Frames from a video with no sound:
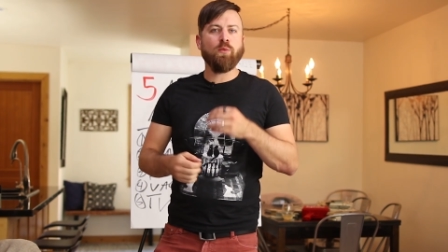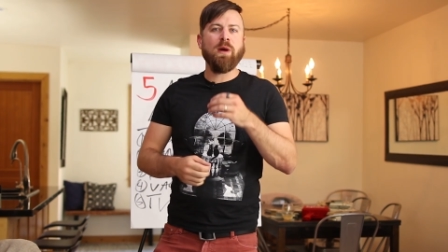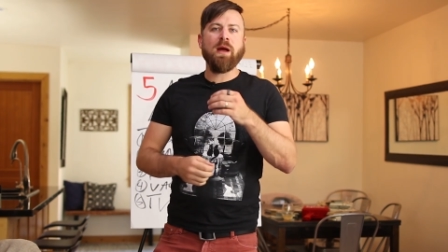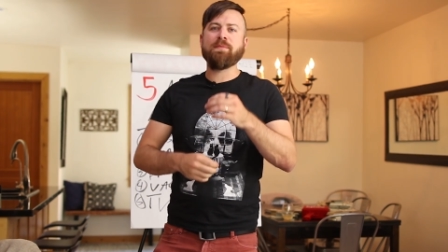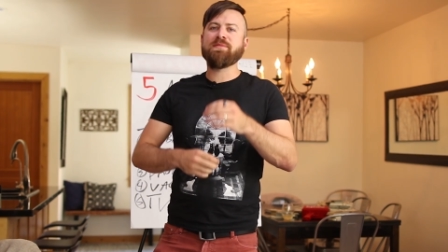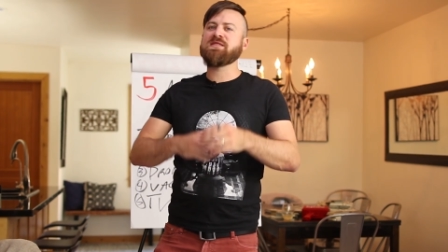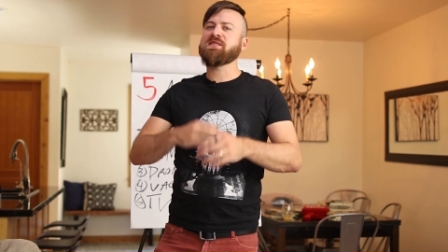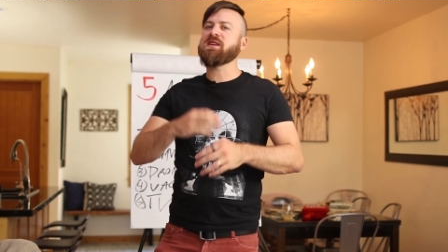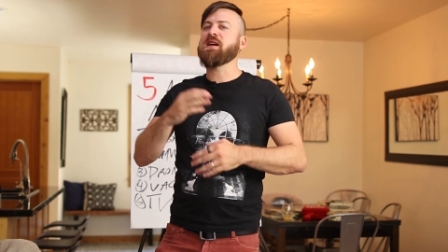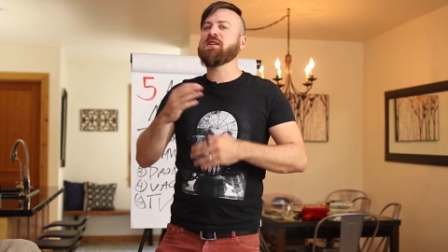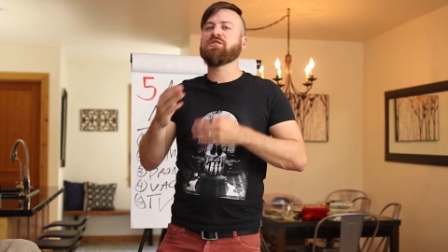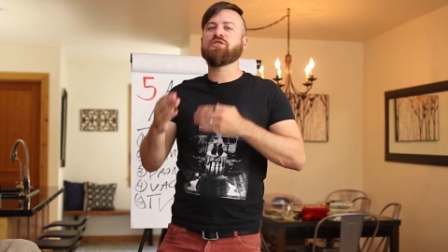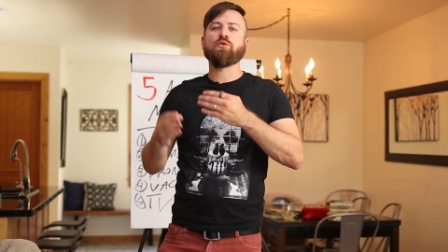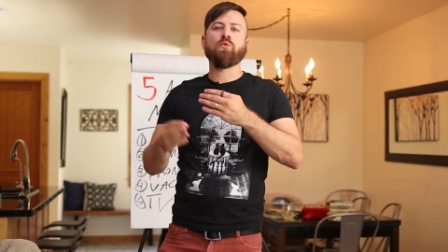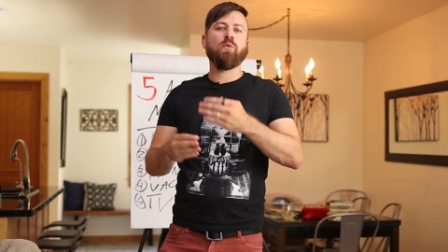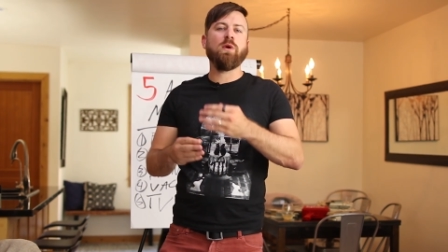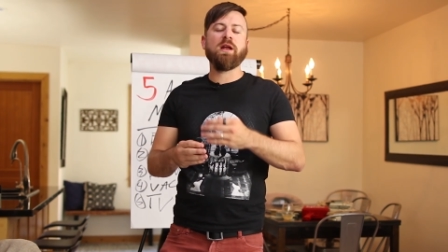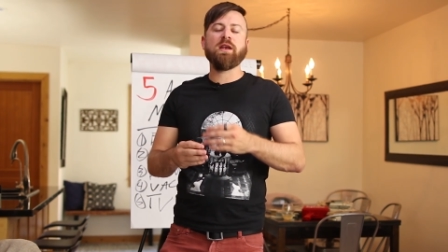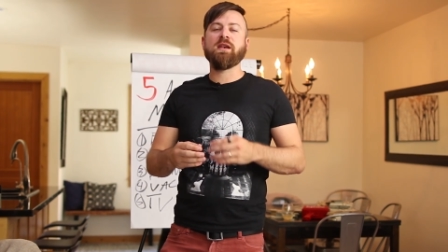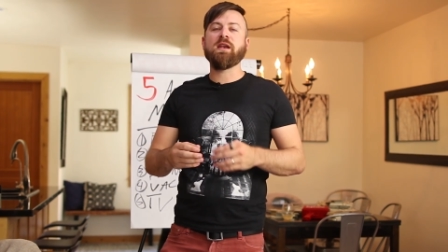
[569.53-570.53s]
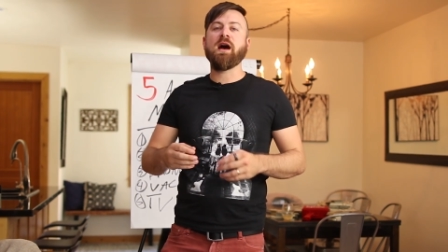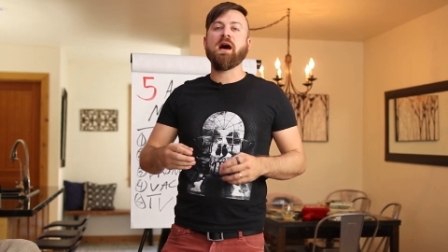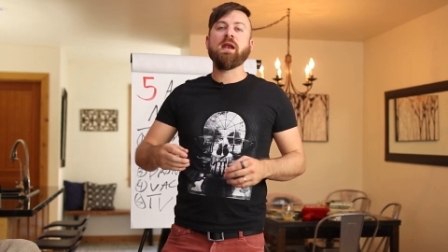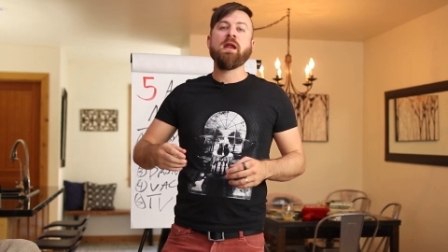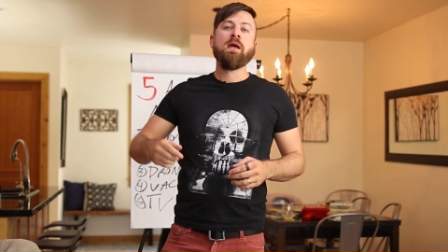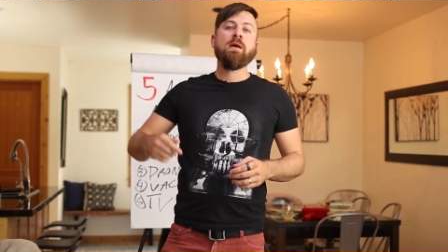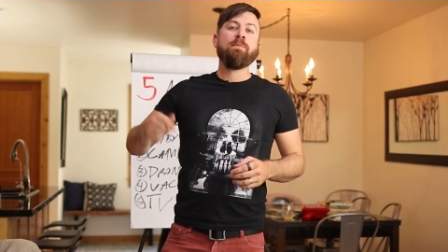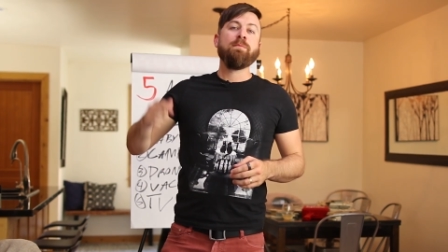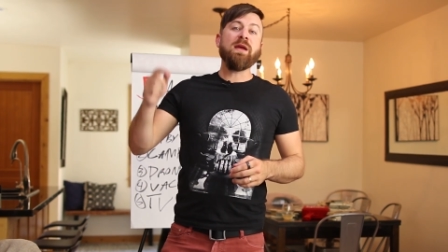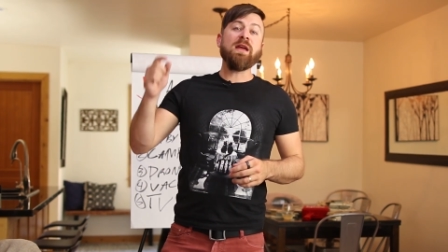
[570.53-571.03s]
websites or whatnot,
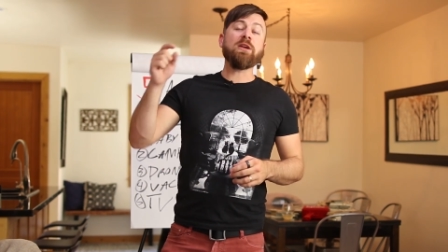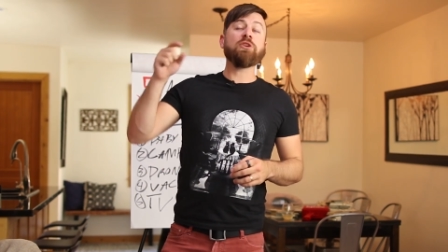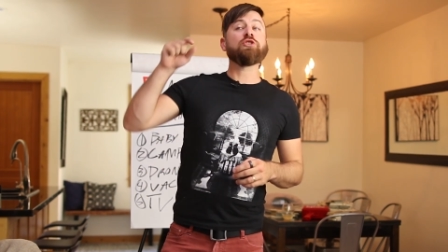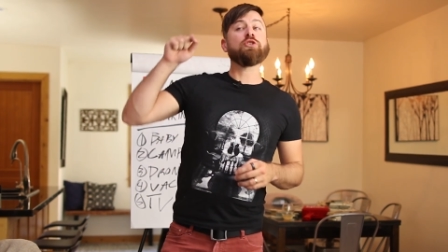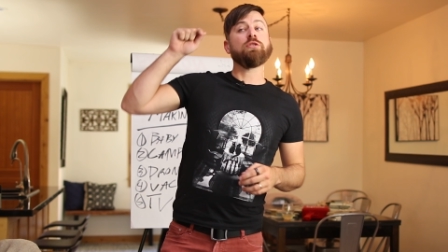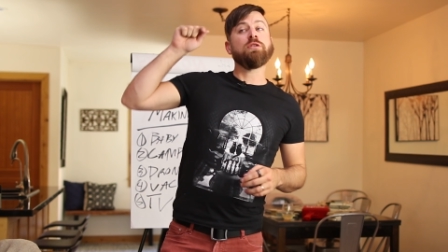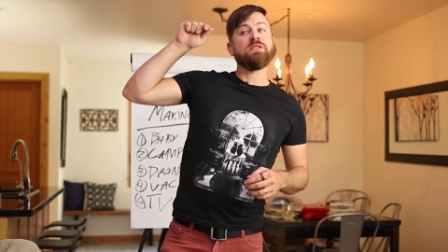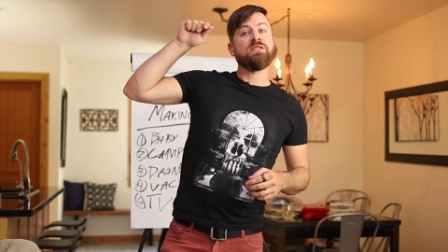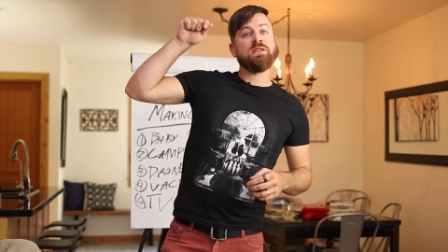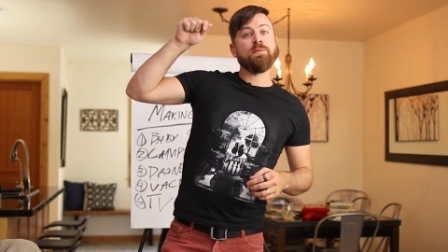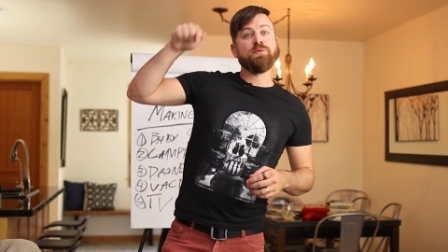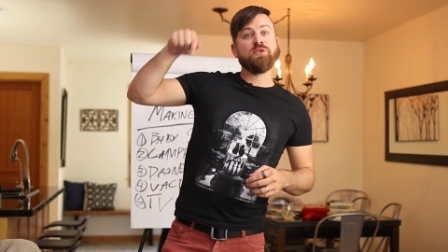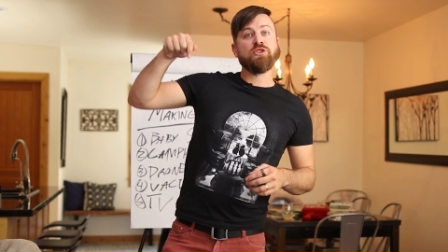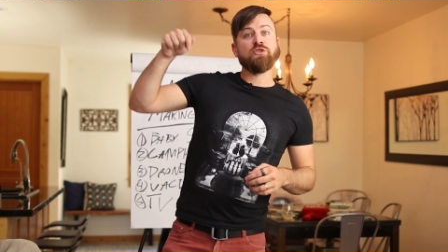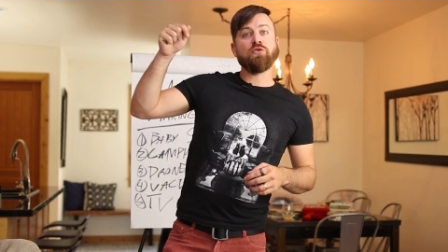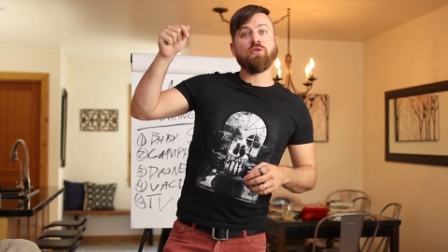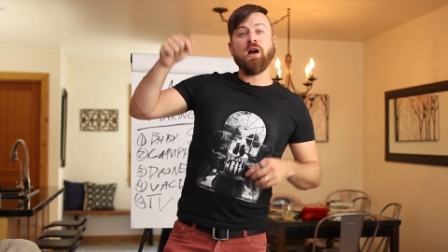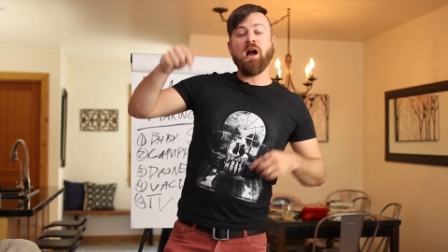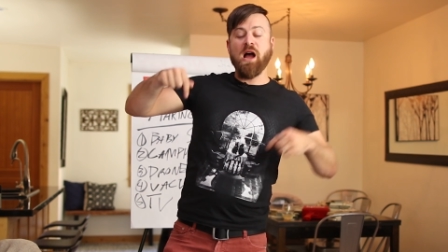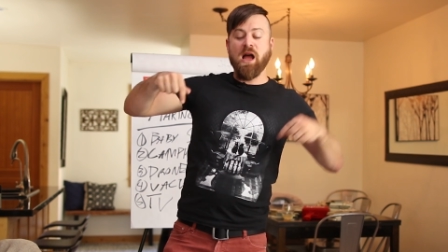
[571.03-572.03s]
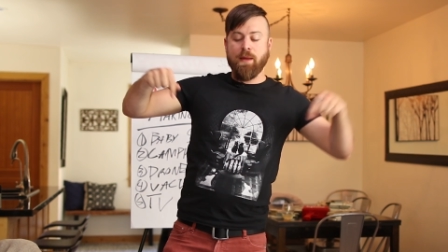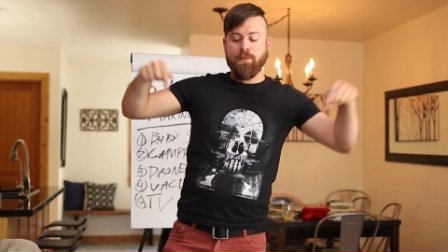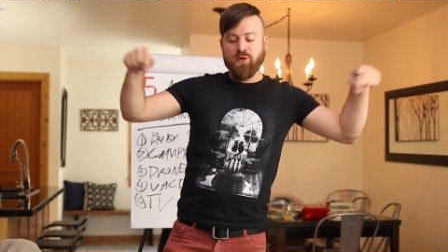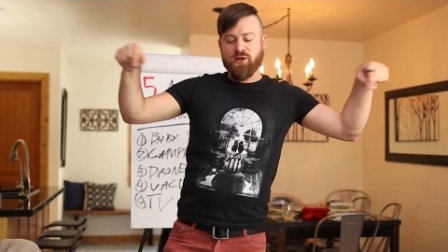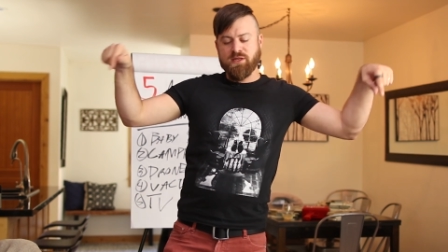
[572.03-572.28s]
make sure to subscribe.